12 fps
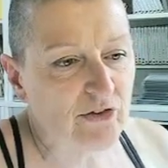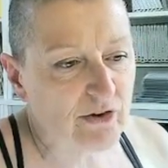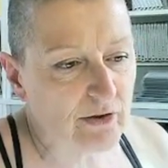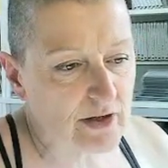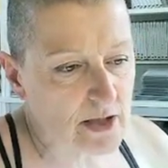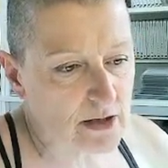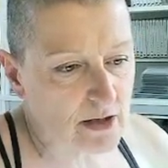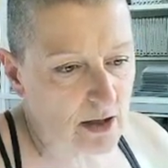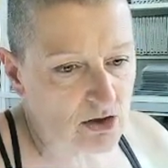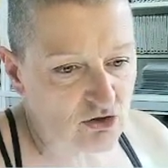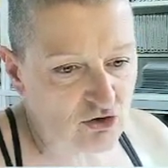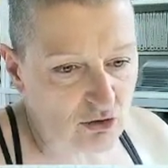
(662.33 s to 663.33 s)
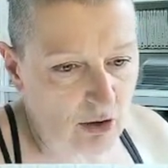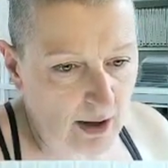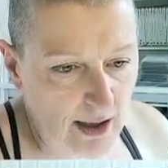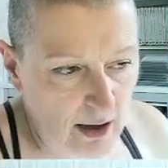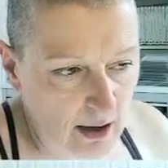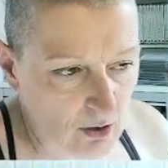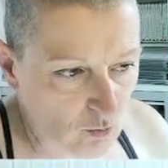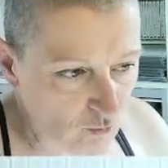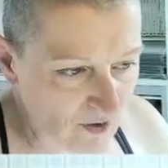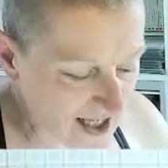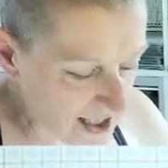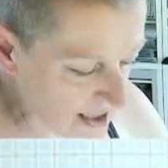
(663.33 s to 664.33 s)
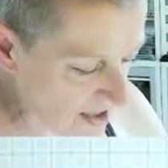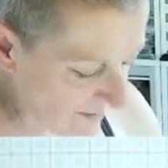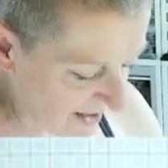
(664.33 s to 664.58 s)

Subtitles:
this is going to dry reasonably